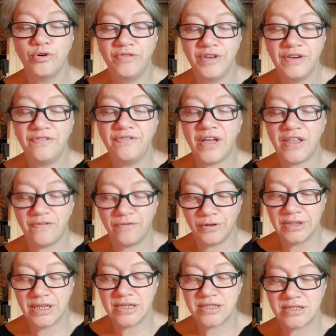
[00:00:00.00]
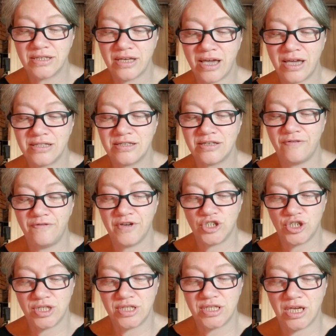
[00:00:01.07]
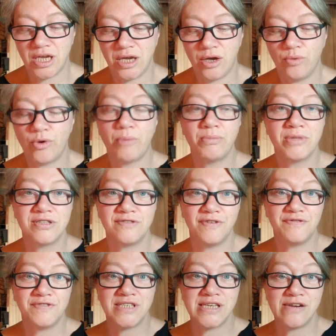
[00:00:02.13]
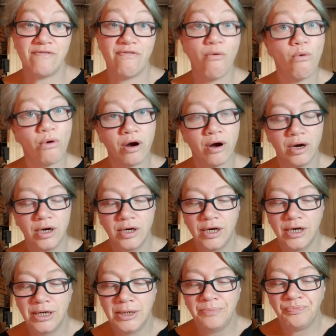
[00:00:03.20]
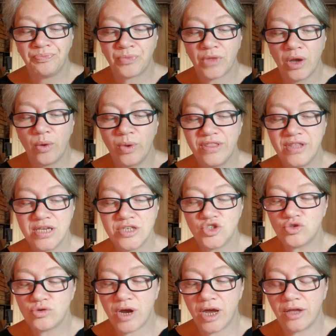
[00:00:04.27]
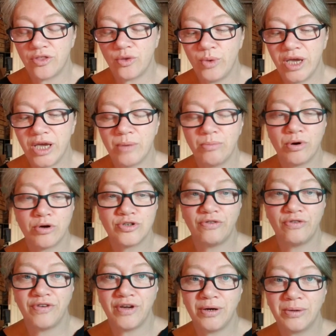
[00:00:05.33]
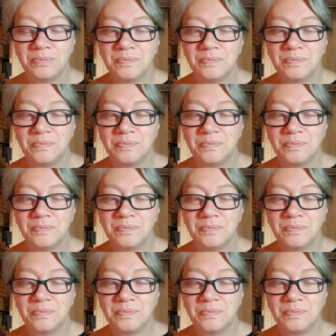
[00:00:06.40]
faithfulness, and sufficiency. Romans 15:4. With His strength, we can persevere.